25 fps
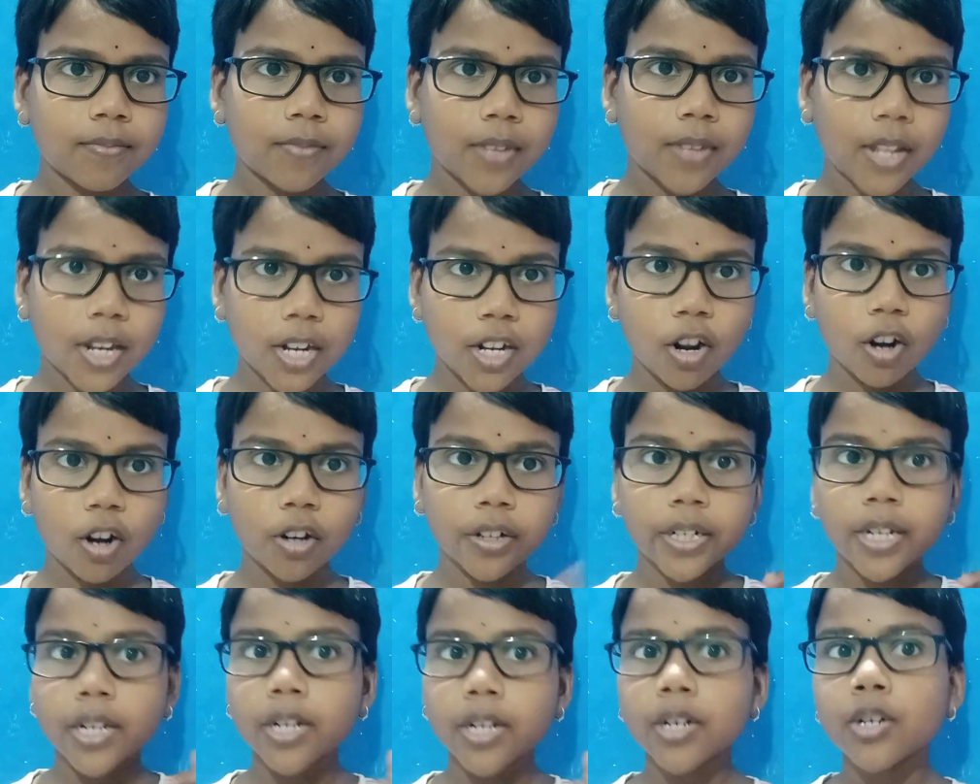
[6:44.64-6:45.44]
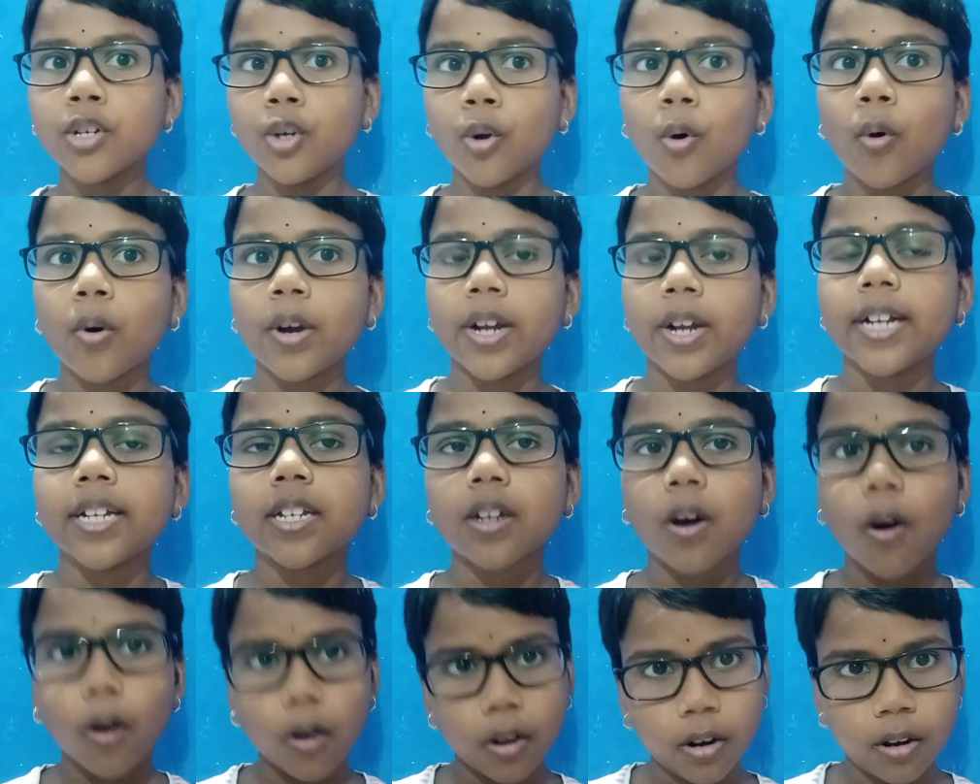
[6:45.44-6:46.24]
Doctor Know It
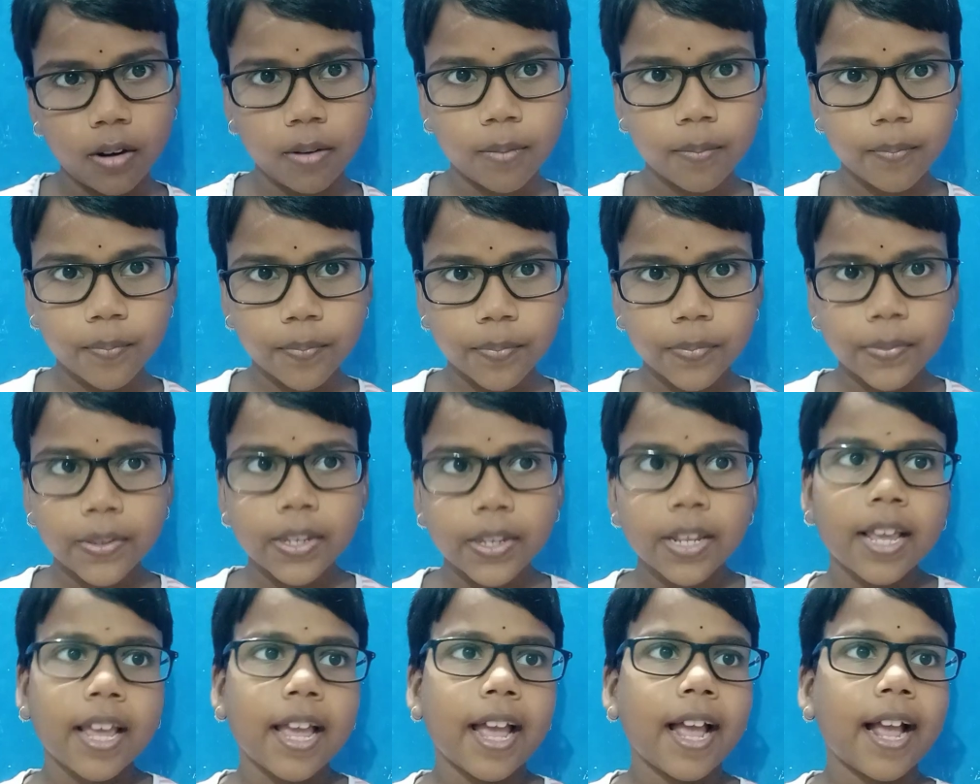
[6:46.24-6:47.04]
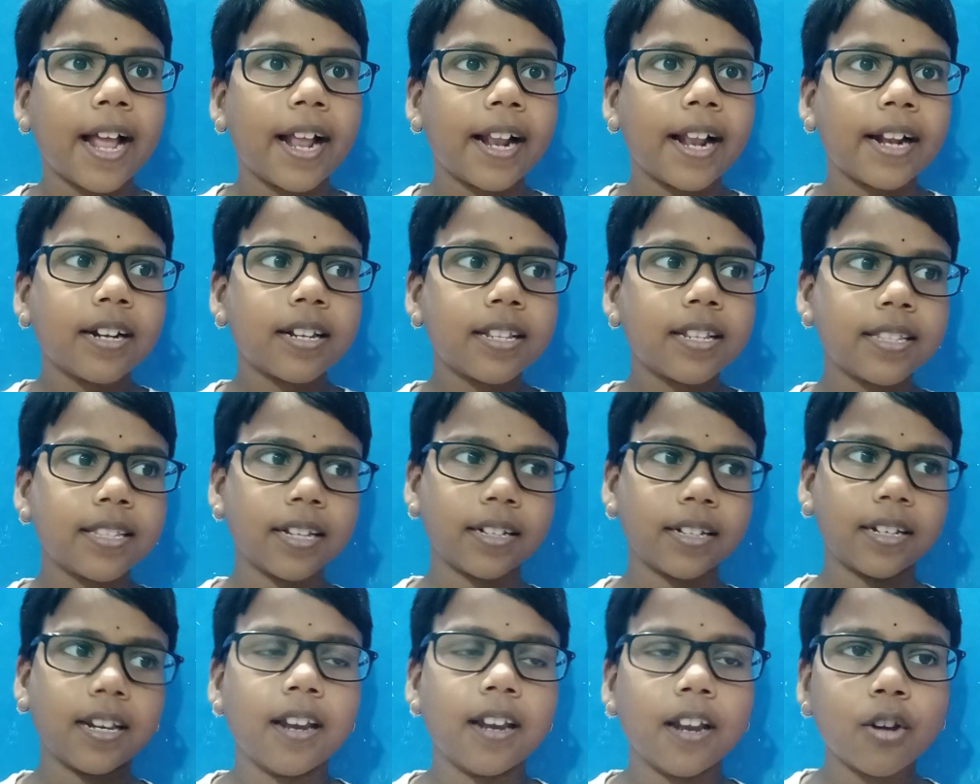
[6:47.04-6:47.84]
All, and sit
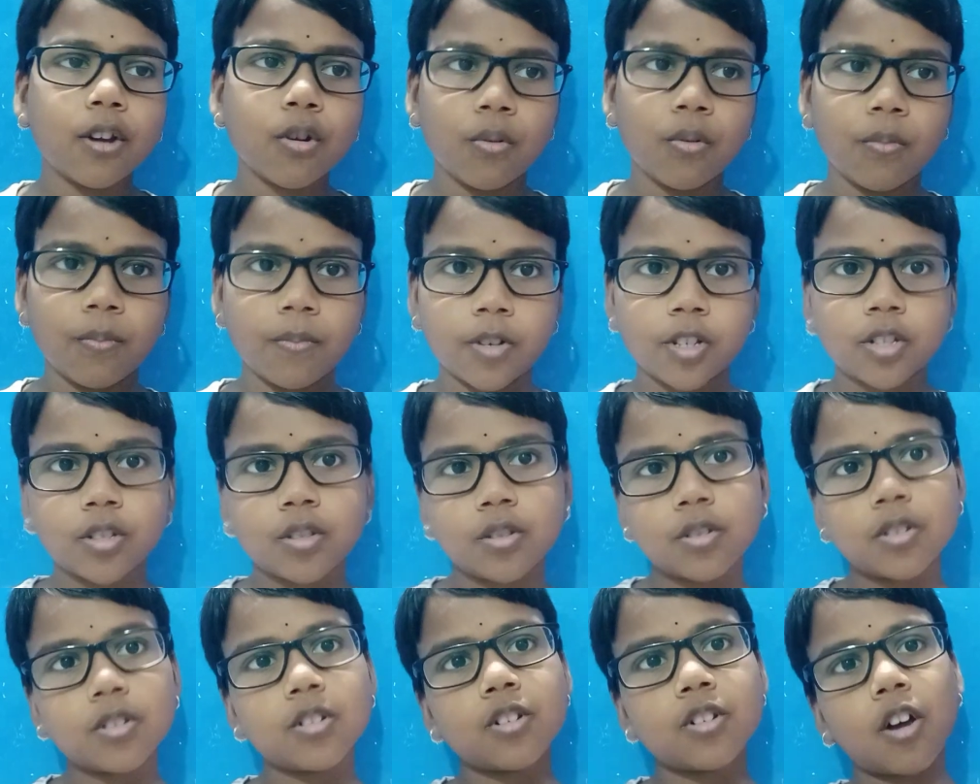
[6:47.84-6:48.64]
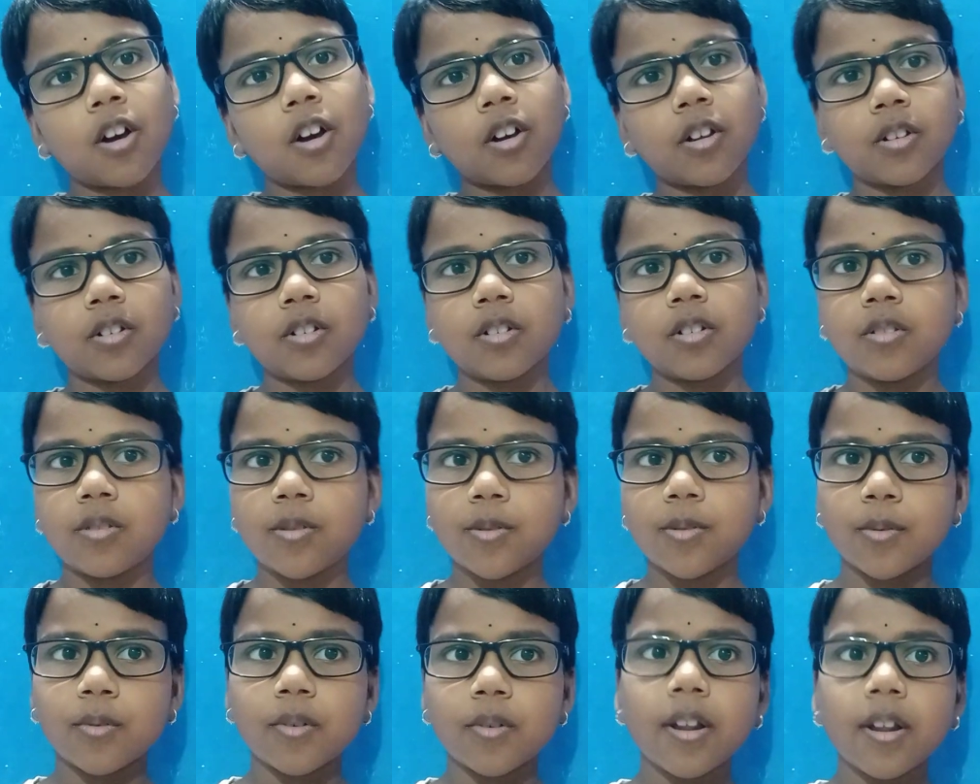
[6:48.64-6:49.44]
in a room.
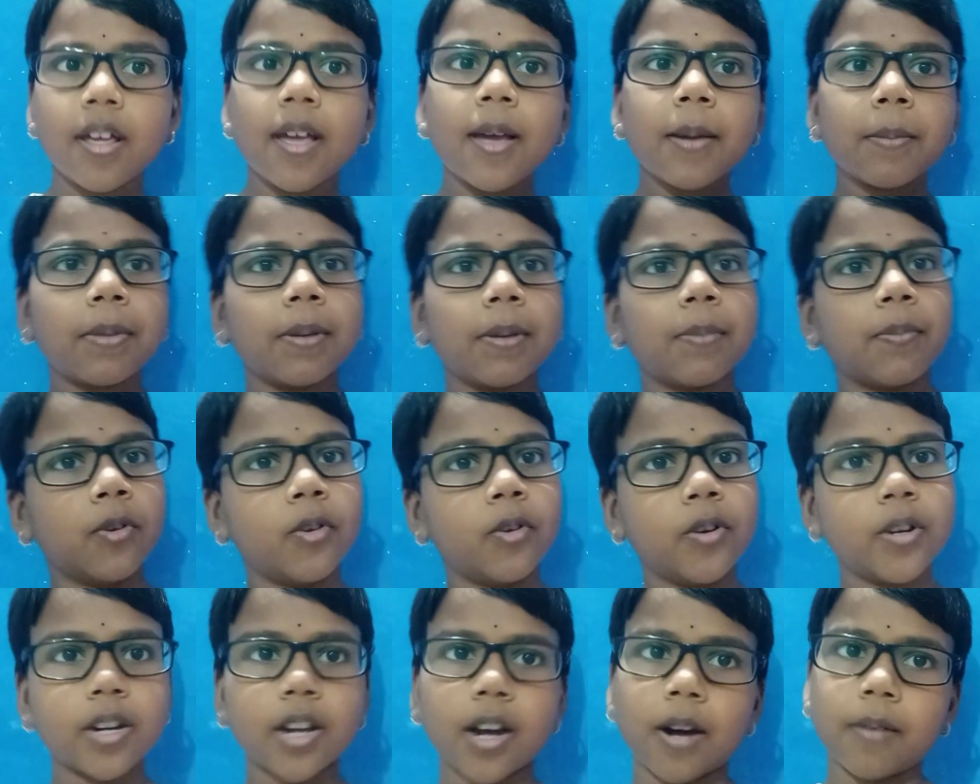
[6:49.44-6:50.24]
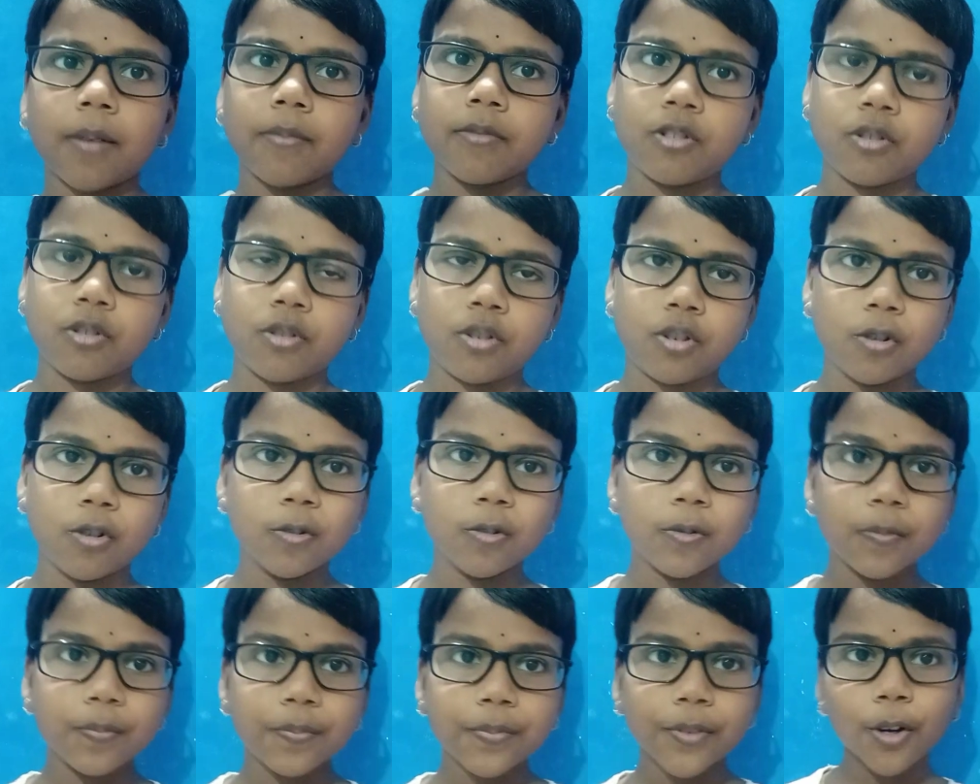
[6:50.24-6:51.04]
Soon people will come to you.
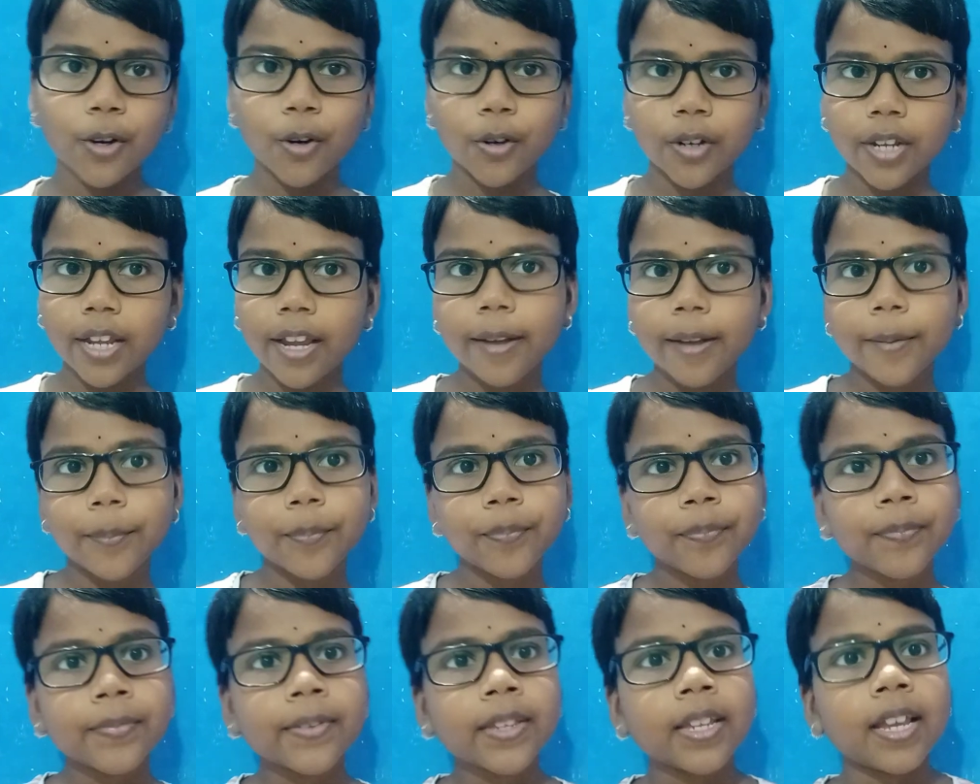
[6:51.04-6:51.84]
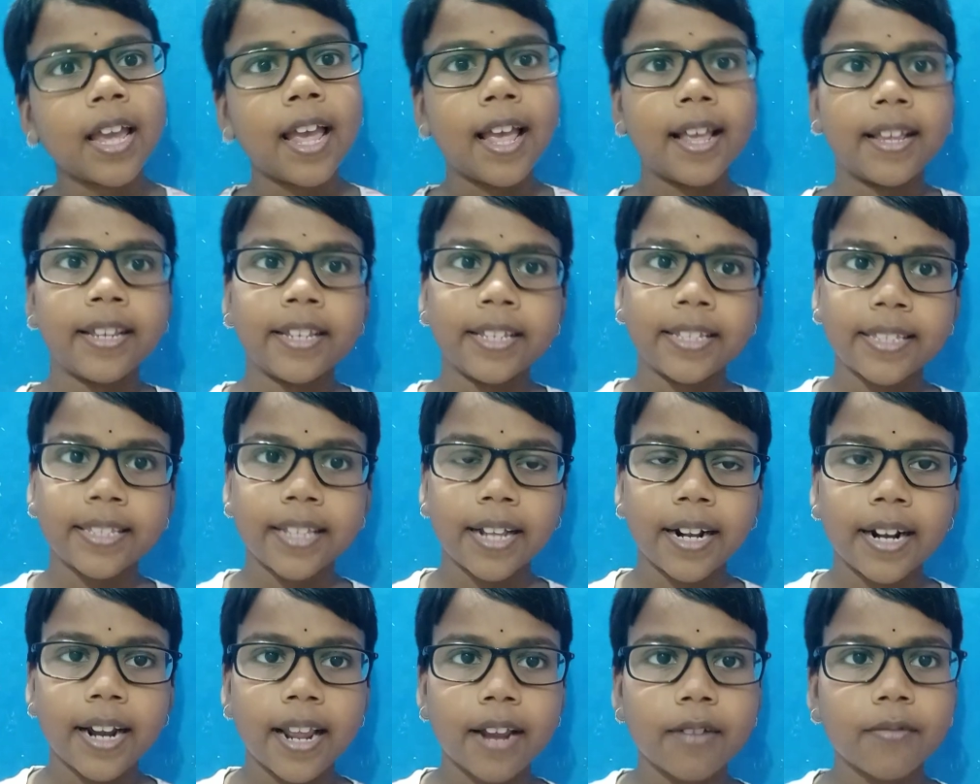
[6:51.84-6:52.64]
Okay? He said
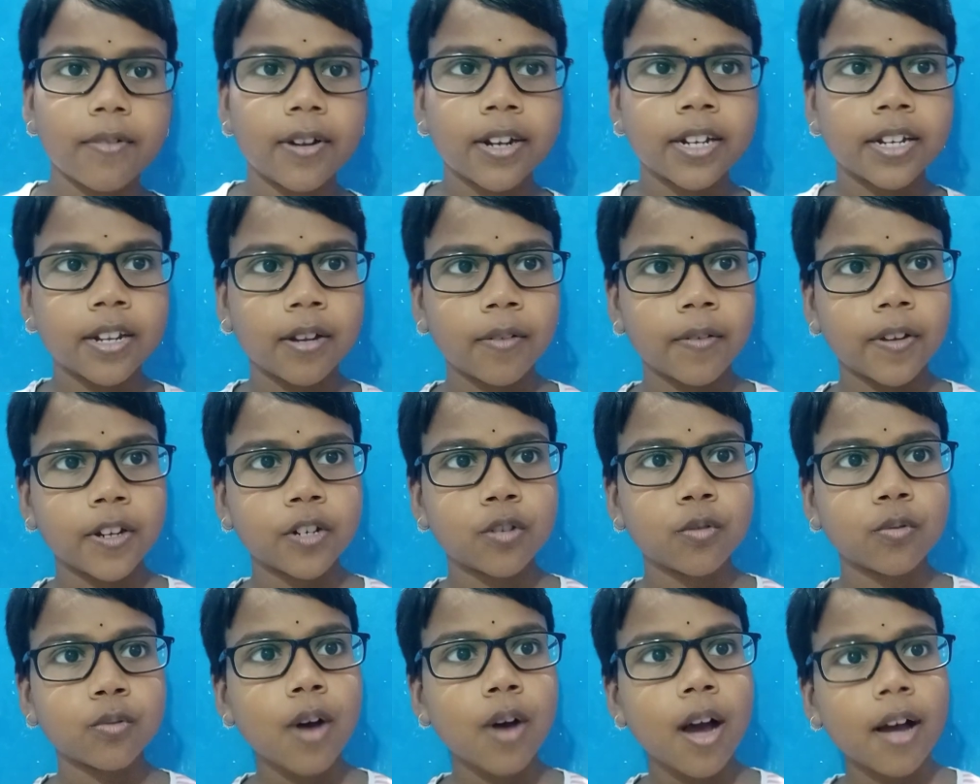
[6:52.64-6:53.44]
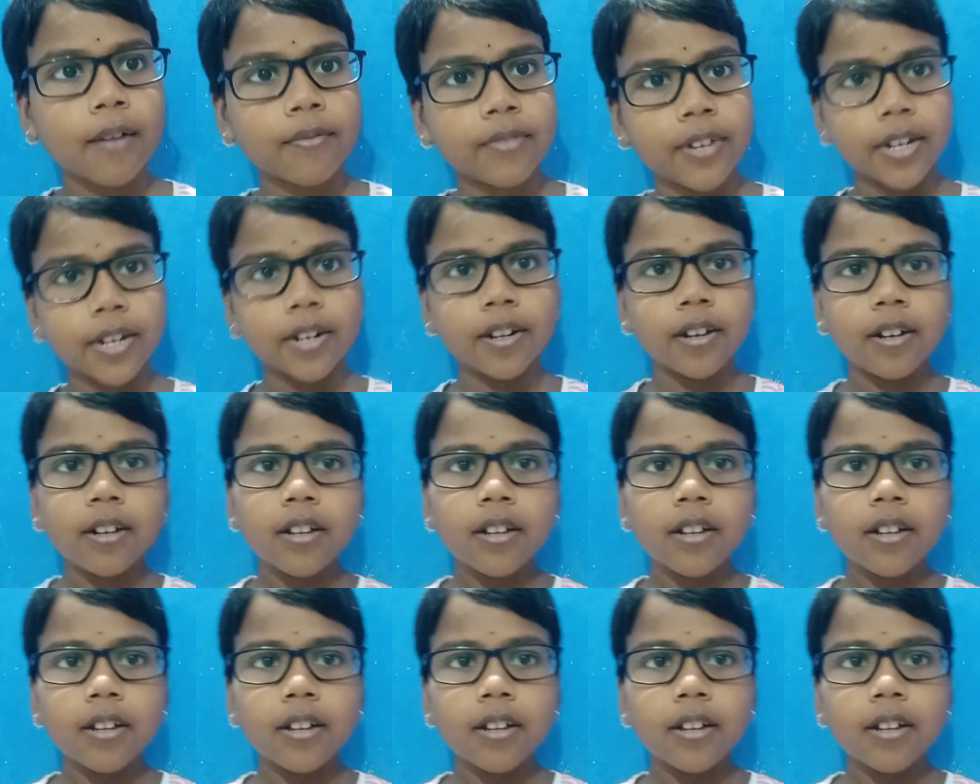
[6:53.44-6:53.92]
and went away to have dinner.